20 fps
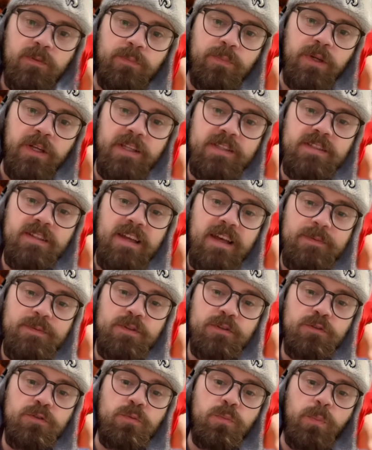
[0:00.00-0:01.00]
But it's an
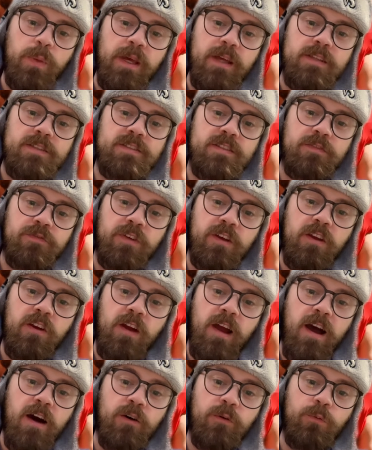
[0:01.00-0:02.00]
absolute bitch to figure
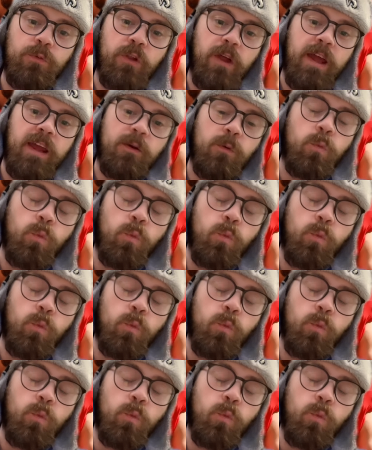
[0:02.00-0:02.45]
out, like,